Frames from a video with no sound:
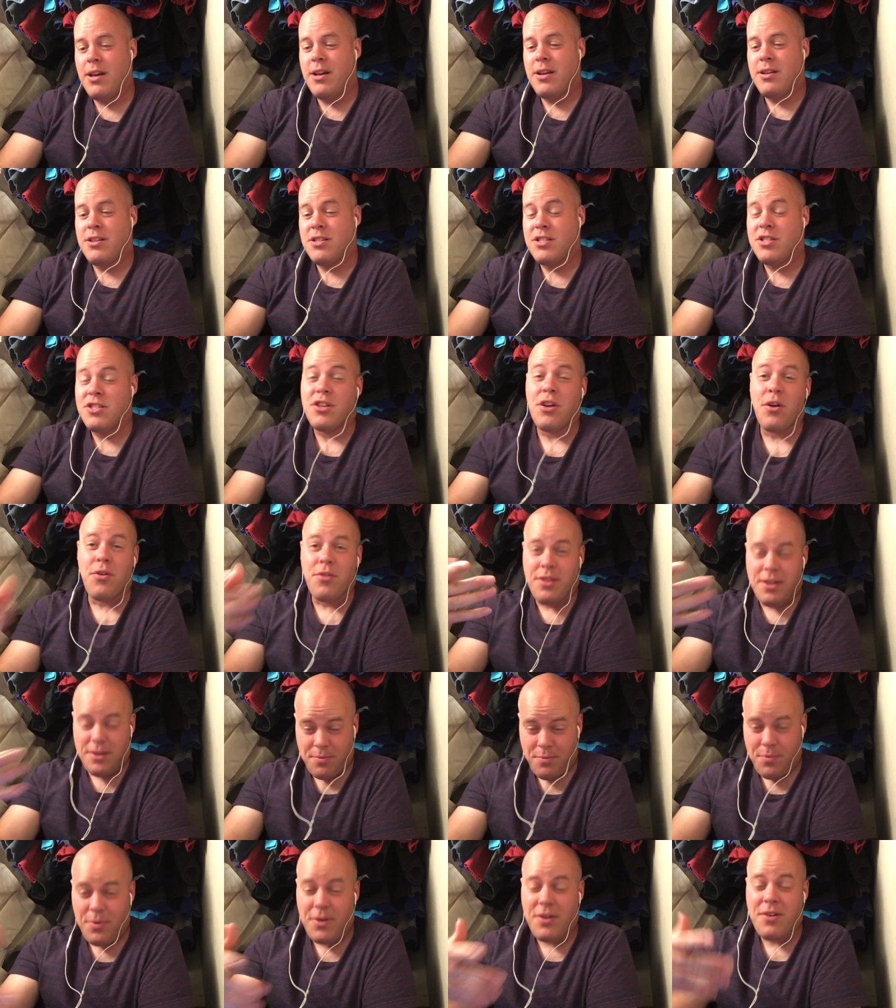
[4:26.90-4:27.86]
So
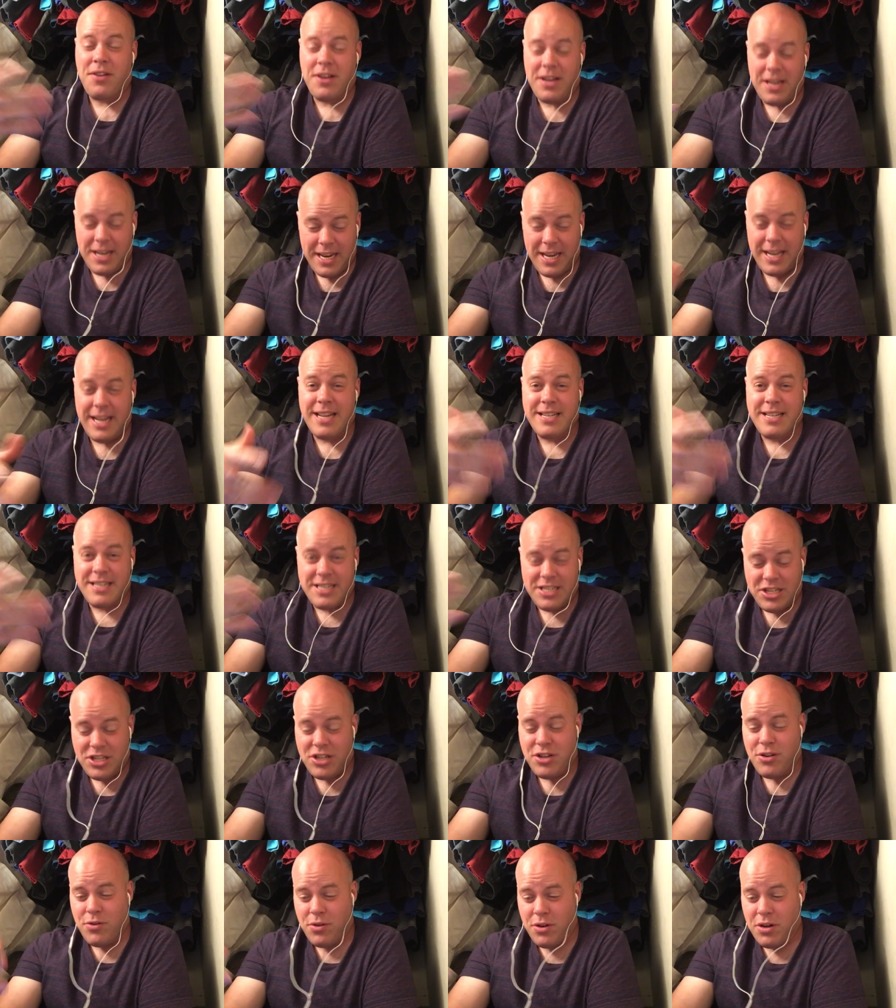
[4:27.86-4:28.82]
then we're getting
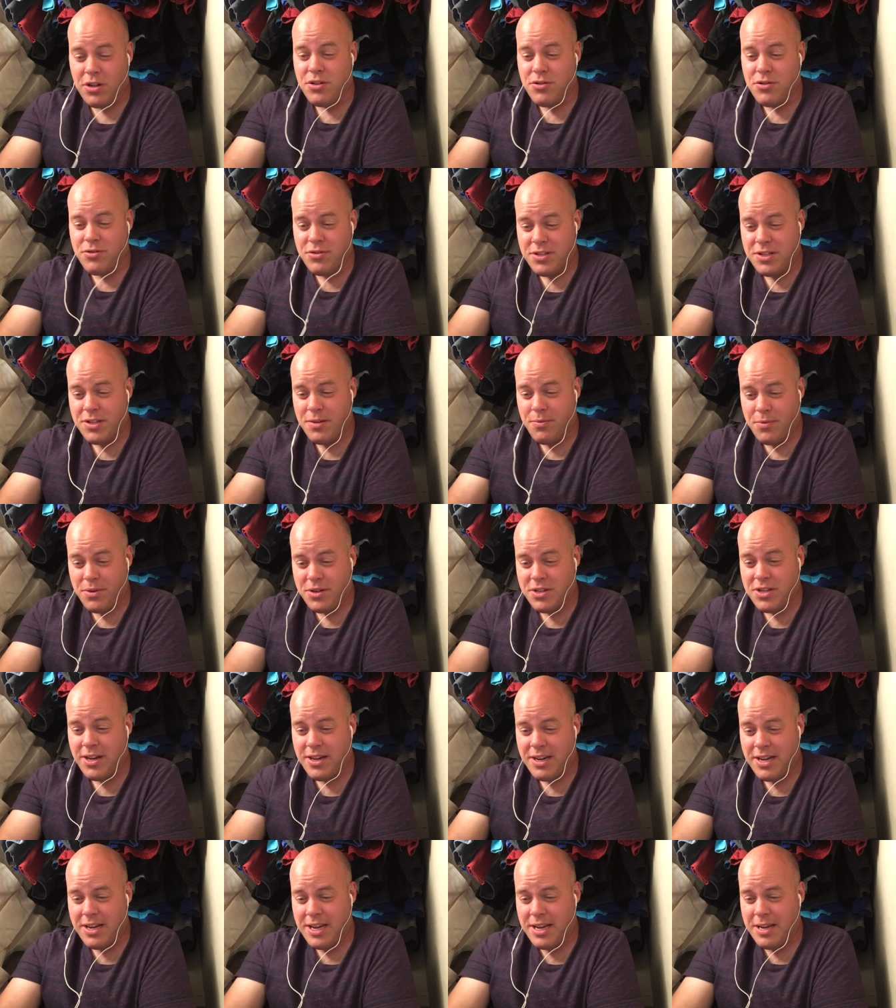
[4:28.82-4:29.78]
additional clues that we're
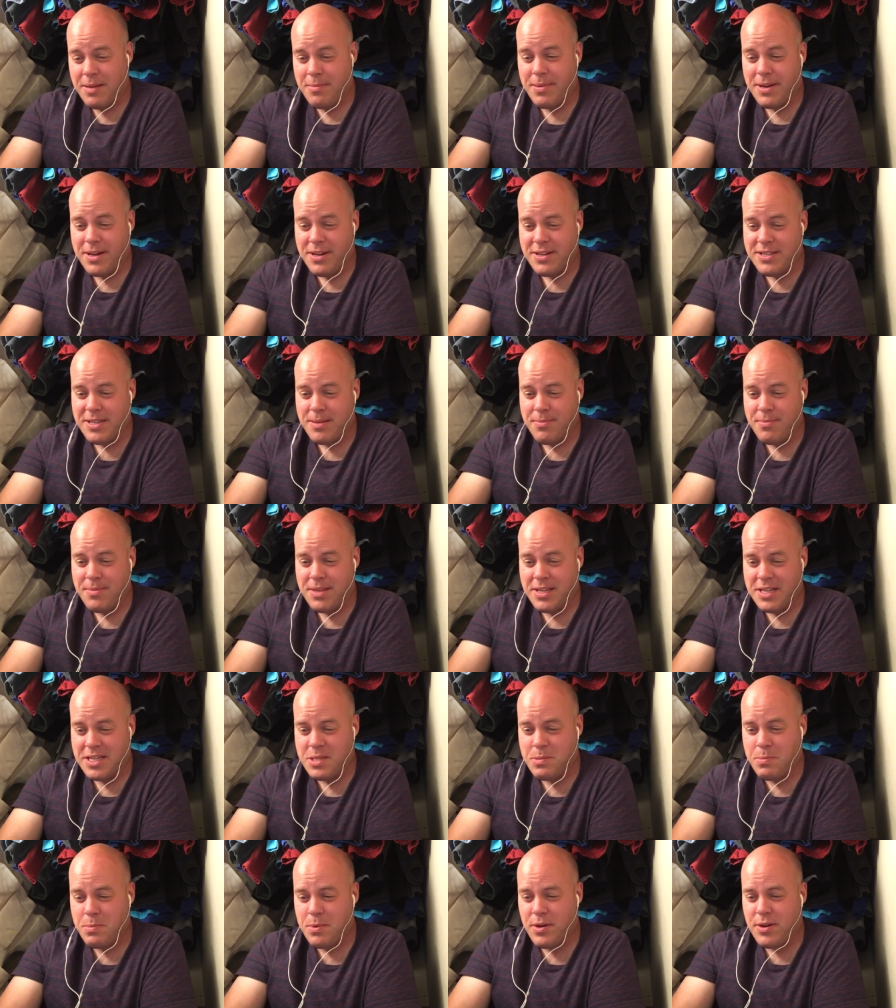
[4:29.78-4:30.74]
talking about something
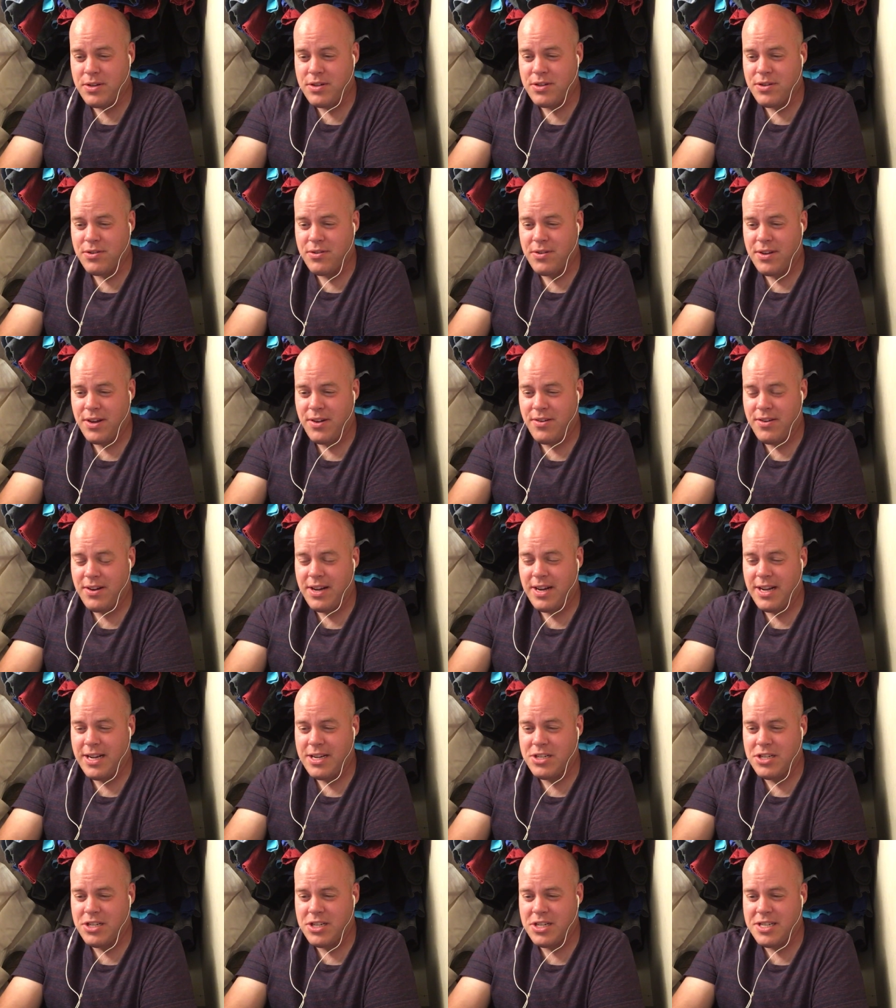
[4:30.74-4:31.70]
spiritual here and
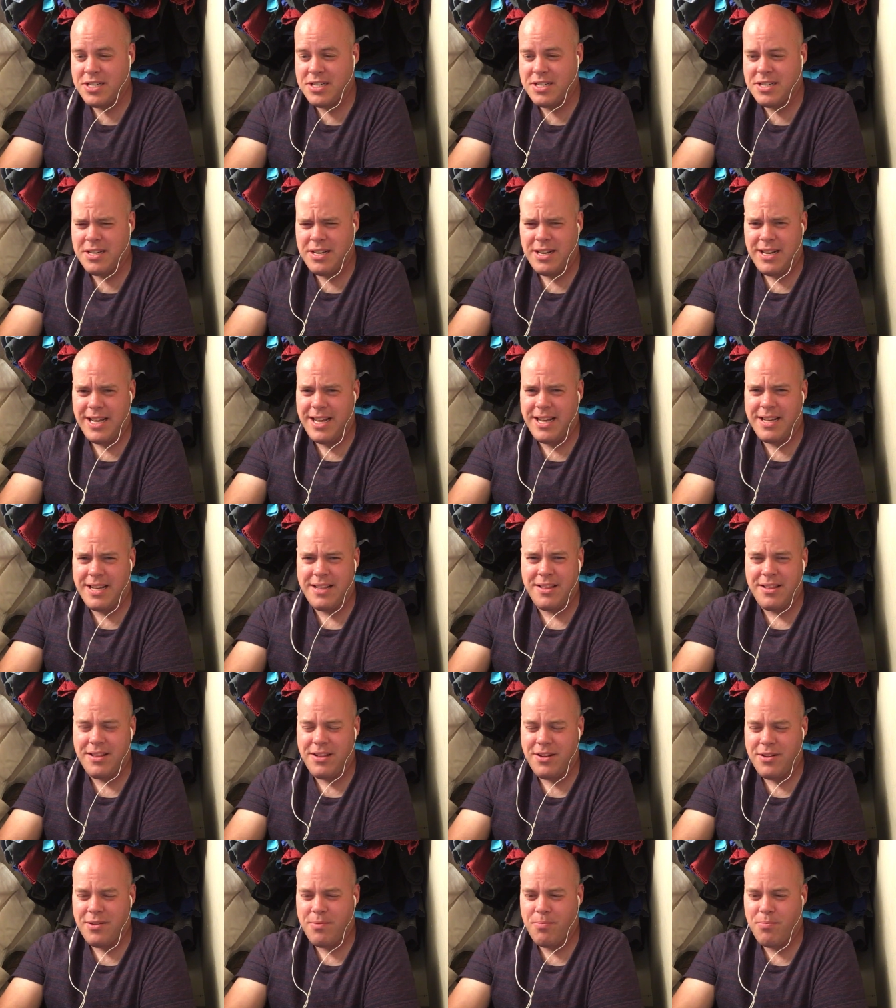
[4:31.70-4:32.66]
not just like
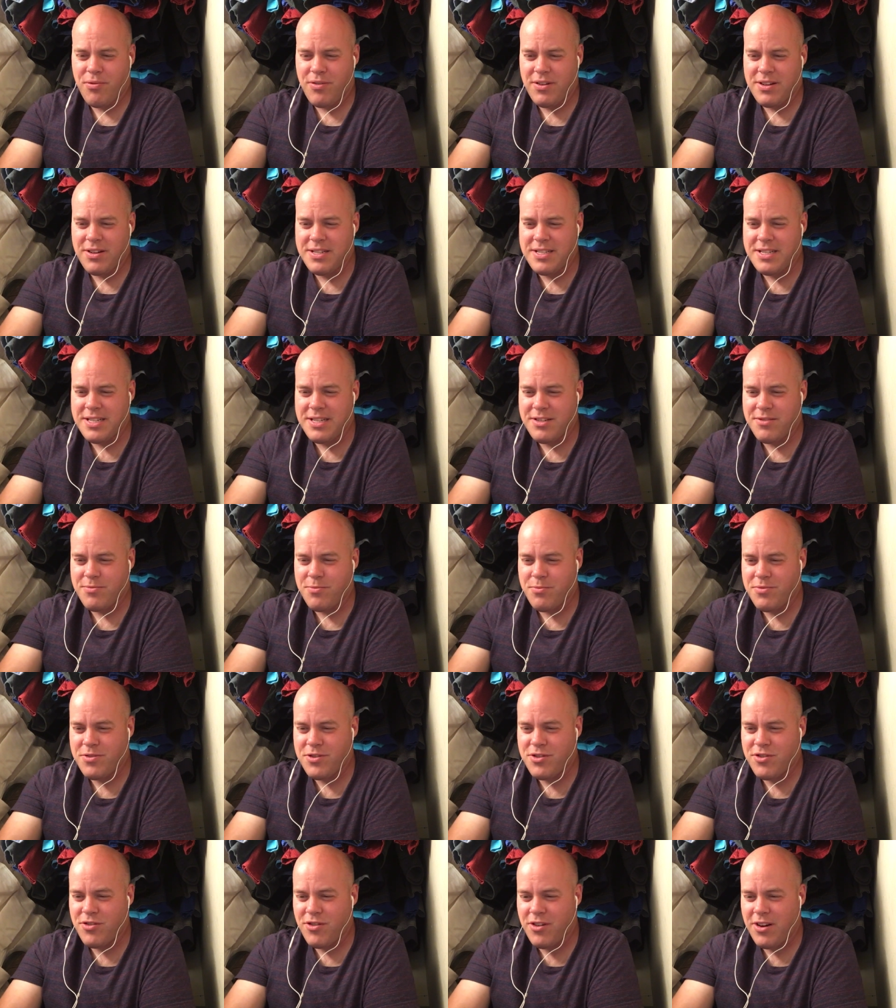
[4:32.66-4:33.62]
little princes
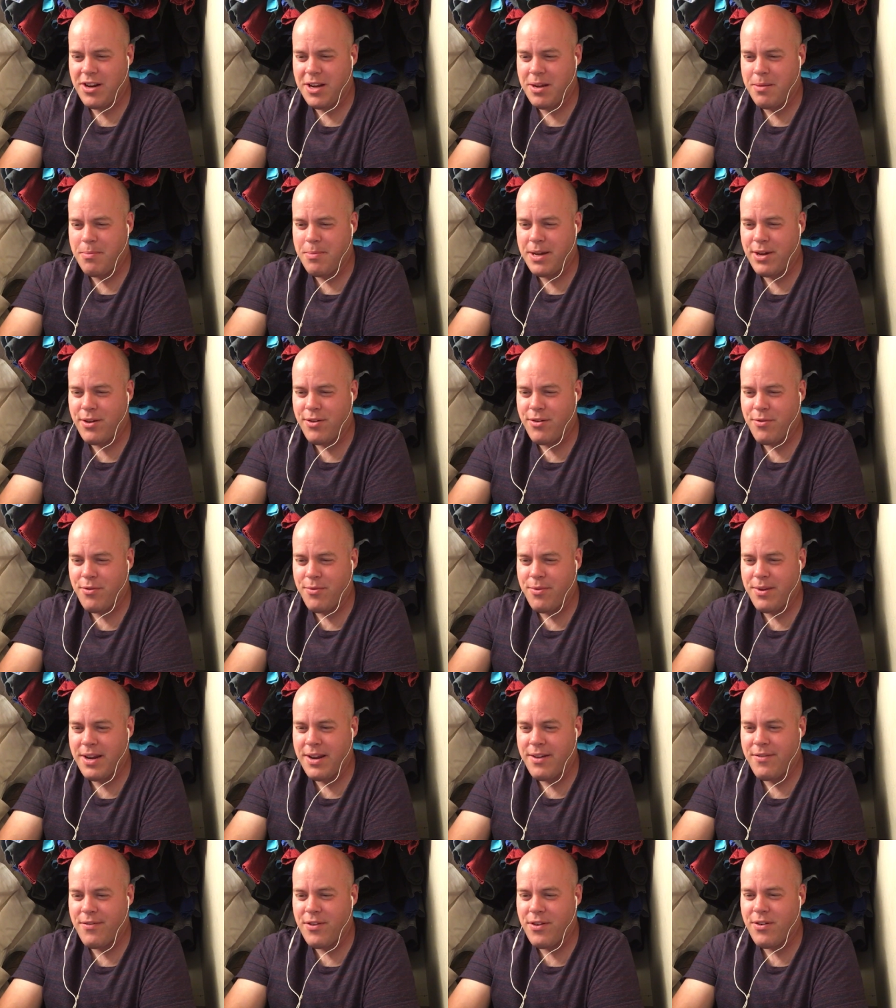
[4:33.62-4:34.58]
starting about or
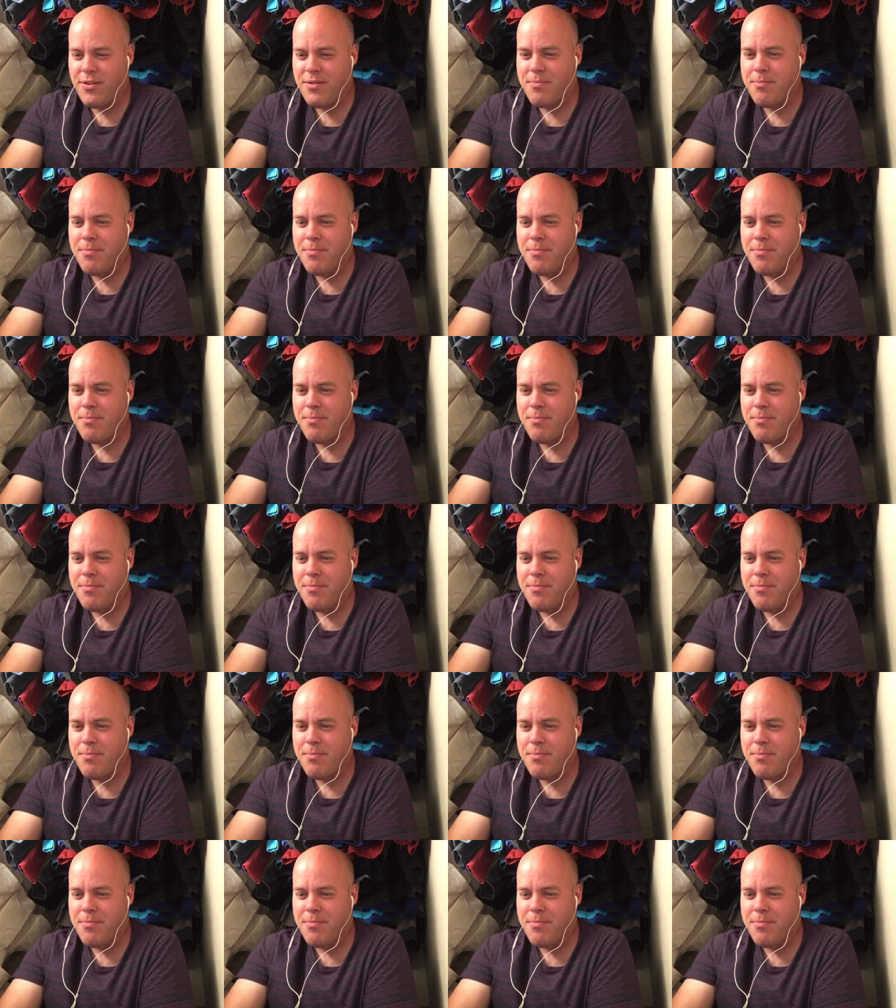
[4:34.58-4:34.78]
whatever.